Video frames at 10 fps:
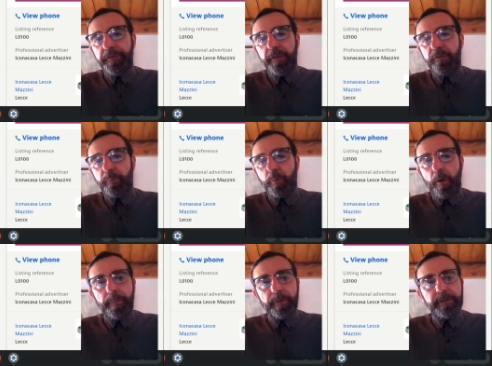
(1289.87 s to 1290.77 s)
this
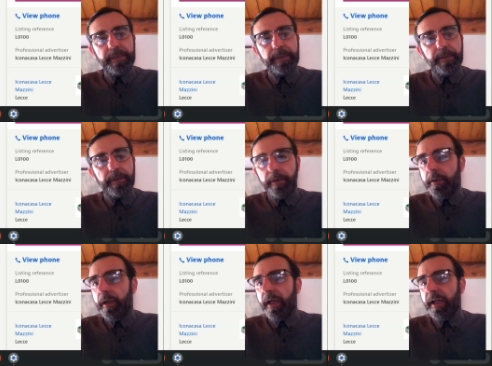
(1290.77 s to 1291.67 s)
property
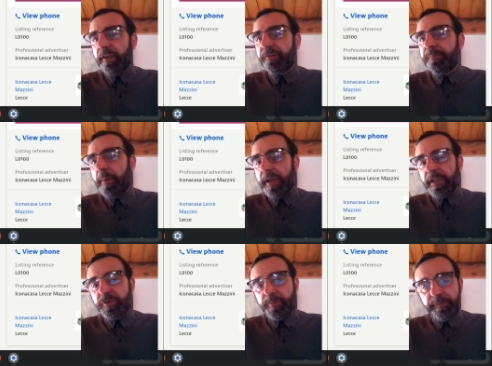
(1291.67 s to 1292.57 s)
has
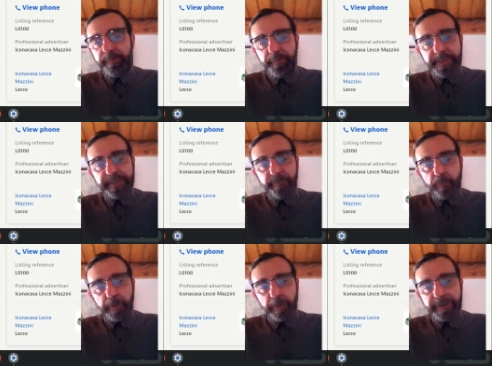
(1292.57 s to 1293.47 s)
management fees,
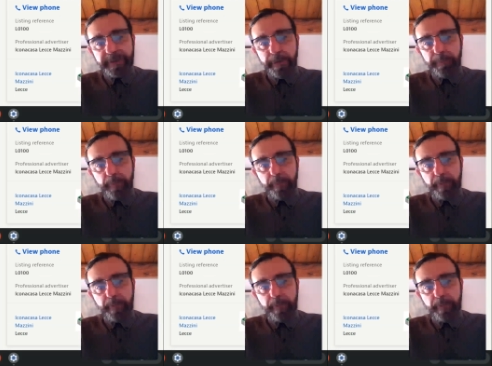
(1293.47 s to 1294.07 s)
for example.